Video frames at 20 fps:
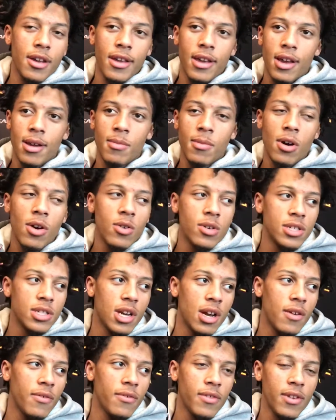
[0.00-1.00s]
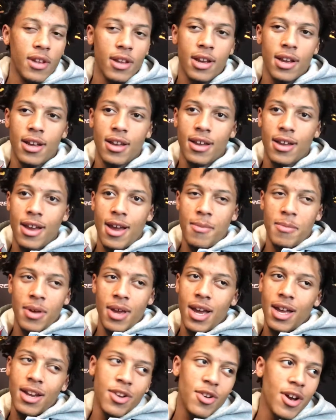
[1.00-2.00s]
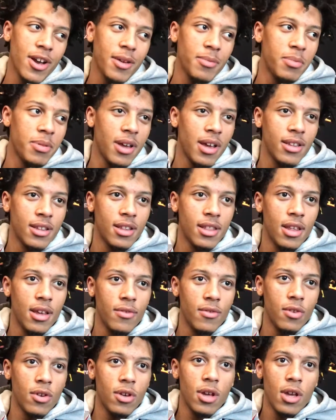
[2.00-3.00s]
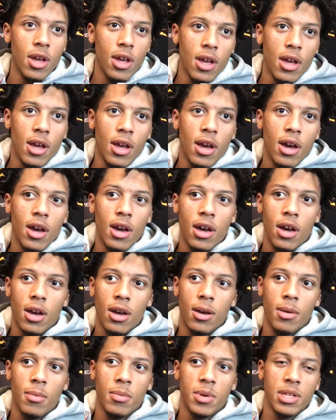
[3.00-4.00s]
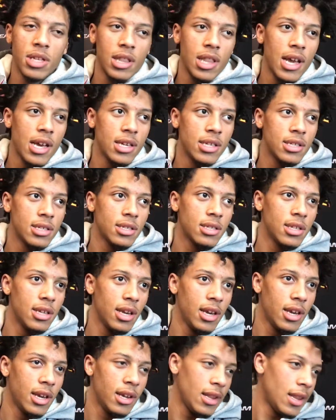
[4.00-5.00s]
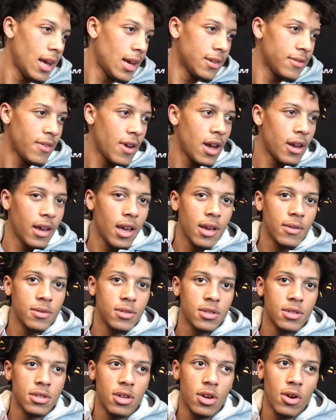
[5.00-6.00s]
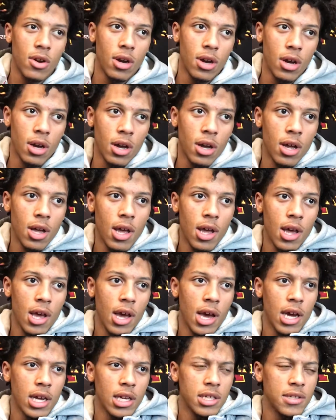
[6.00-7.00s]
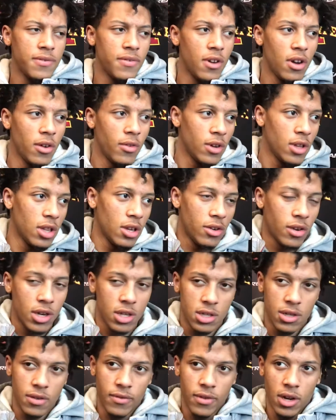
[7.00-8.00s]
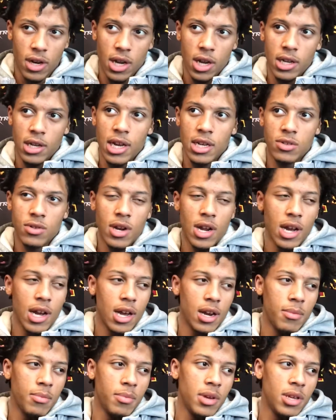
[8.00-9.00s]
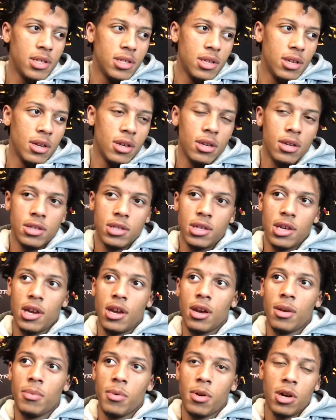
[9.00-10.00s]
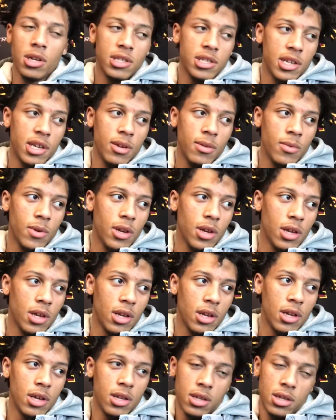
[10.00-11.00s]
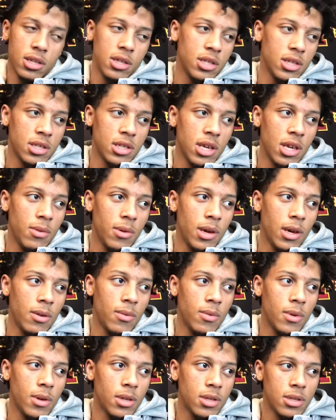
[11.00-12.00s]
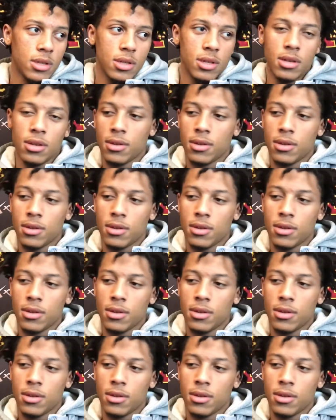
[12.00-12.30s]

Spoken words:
Yeah, I'm always confident. I mean, I know I can play at the level. But the last 5 games or so, I just felt real aggressive, and that's what I got to be to help our team win and just keep getting wins.